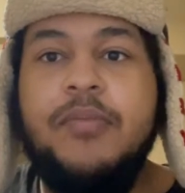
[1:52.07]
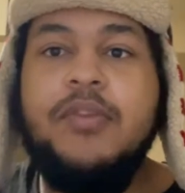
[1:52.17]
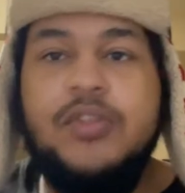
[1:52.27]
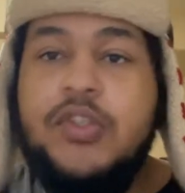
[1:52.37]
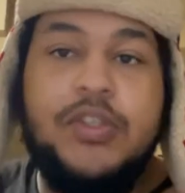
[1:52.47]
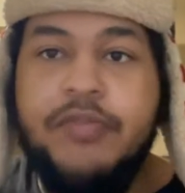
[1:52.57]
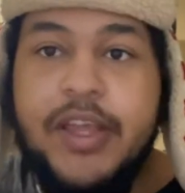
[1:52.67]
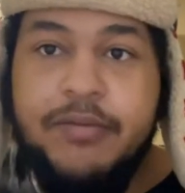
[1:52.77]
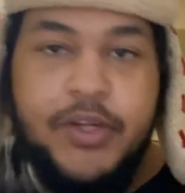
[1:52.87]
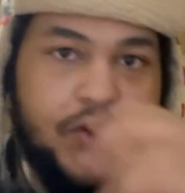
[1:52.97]
It was just
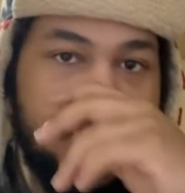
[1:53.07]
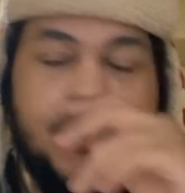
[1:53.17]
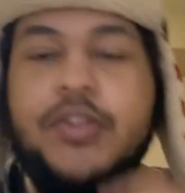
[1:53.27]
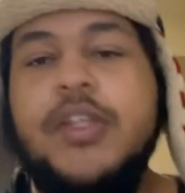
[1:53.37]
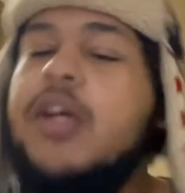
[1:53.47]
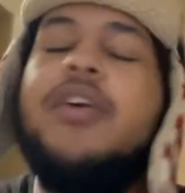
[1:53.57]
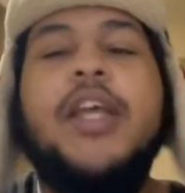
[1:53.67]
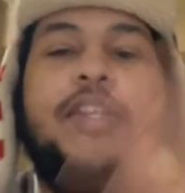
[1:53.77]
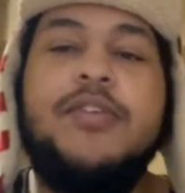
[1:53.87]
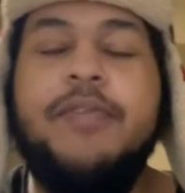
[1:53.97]
fan fiction. So I was like, oh yeah,
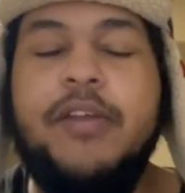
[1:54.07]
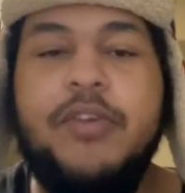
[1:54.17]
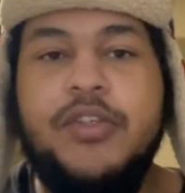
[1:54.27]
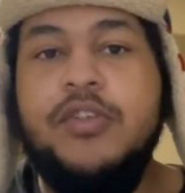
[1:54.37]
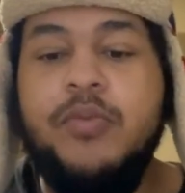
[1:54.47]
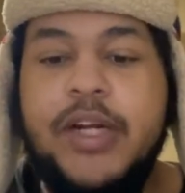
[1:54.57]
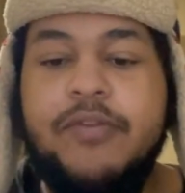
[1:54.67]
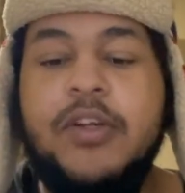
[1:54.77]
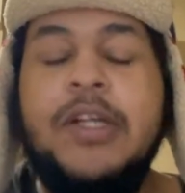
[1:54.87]
it's a fan fiction, it's whatever.